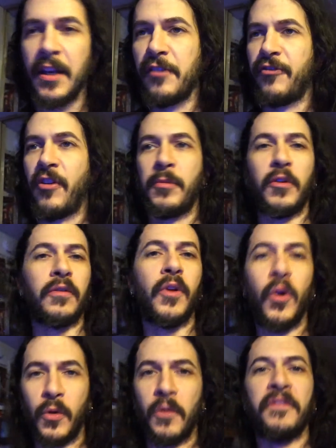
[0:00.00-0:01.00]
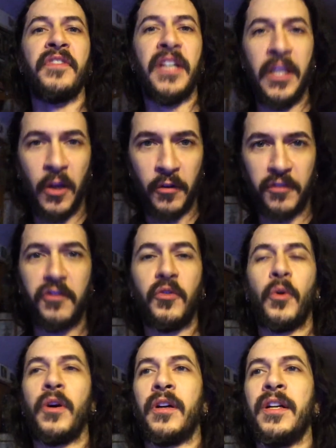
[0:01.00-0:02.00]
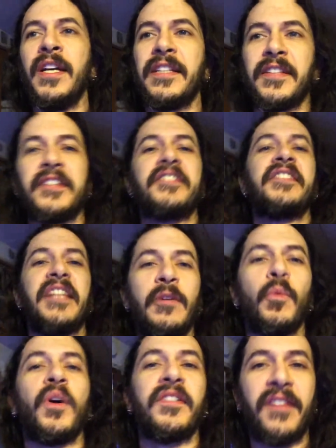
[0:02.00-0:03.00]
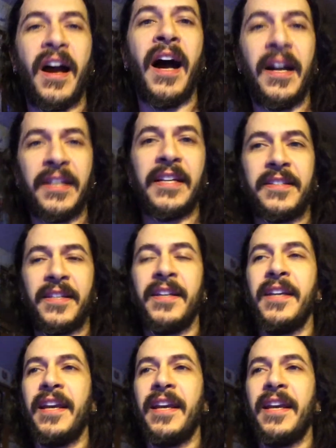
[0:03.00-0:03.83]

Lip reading: from your local video store to see what's on it.